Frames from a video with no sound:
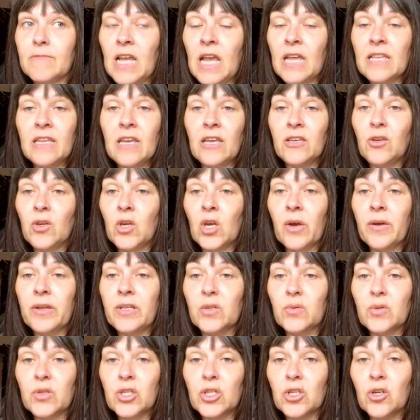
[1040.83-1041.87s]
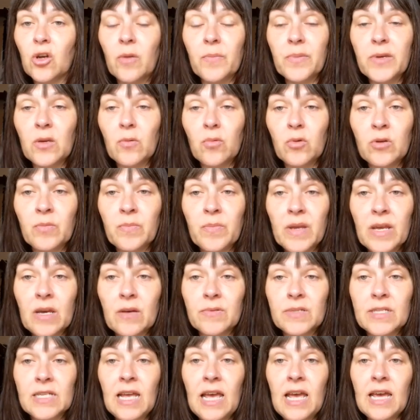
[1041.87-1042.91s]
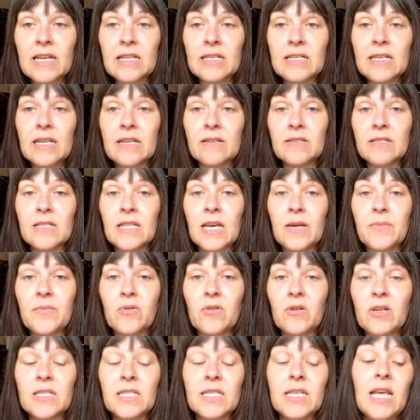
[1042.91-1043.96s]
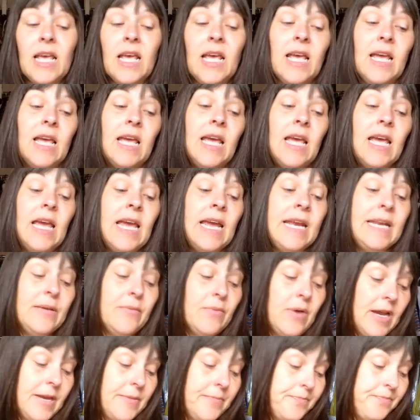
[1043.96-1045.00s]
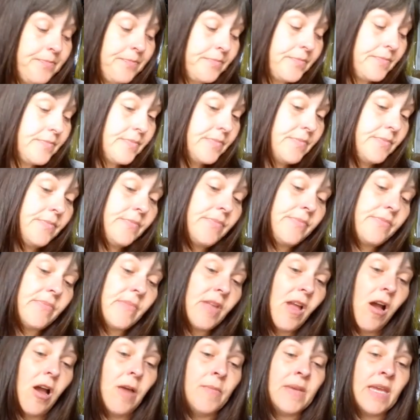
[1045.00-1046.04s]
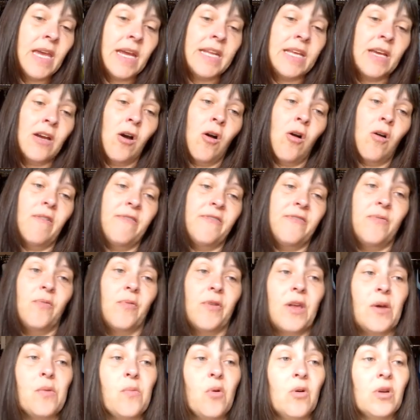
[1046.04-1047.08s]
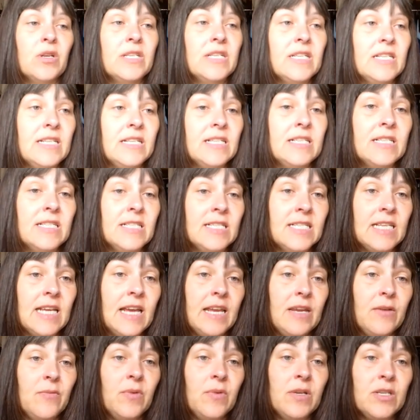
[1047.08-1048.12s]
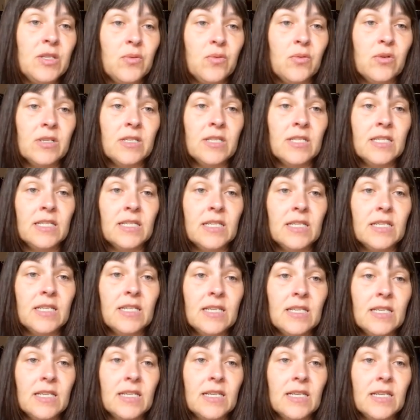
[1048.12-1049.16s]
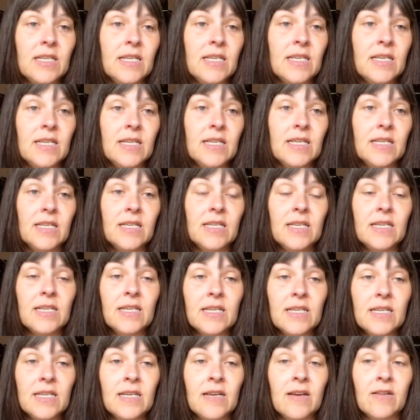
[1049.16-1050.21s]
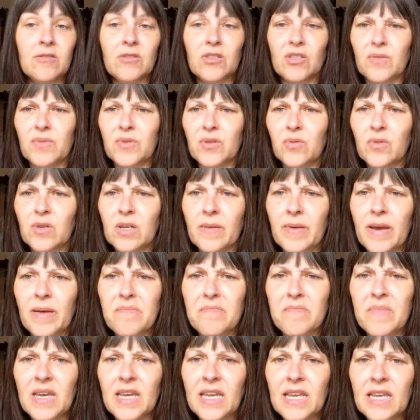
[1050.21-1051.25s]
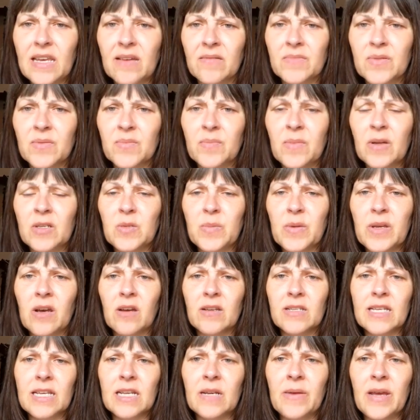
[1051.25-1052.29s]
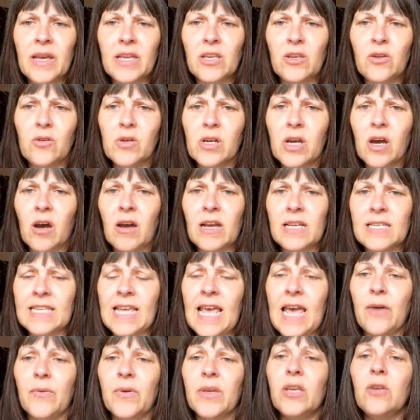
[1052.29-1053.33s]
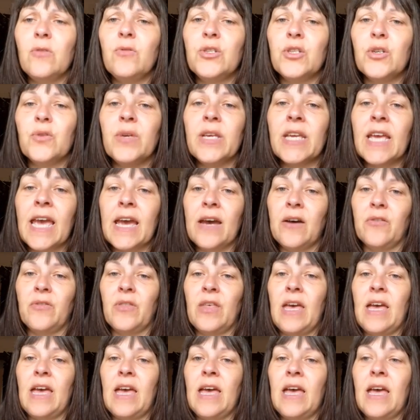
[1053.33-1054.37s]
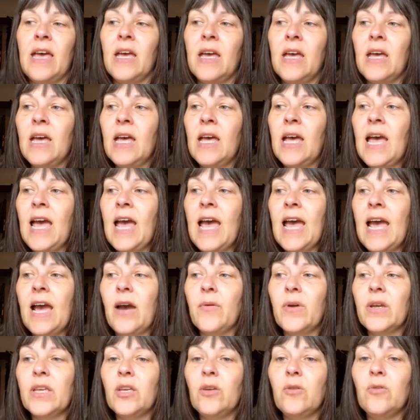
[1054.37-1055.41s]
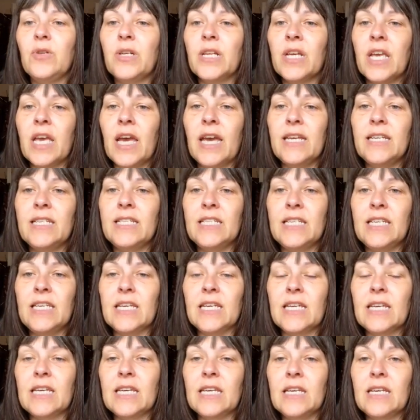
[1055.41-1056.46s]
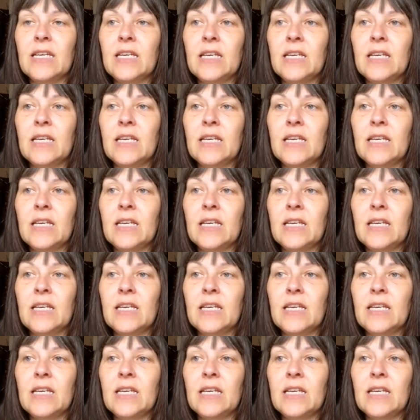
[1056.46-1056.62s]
And yet you go into a shop, you wouldn't be able to haggle down to that price. Anyway, I'm getting off what I wanted to say, which was, I've got to stop talking about me. I'm supposed to be asking about you guys. How are you doing out there? How are you negating